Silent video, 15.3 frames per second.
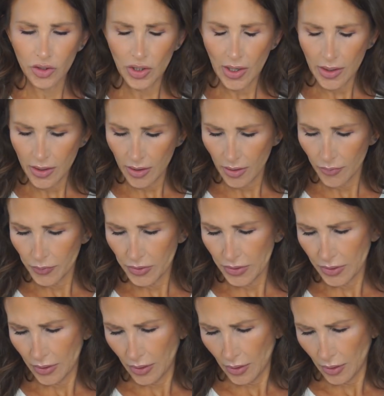
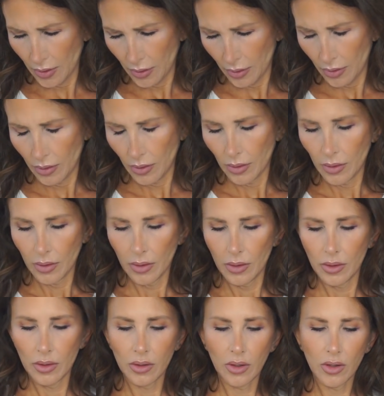Jacobs
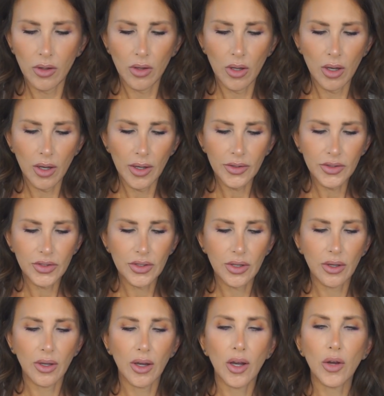gloss.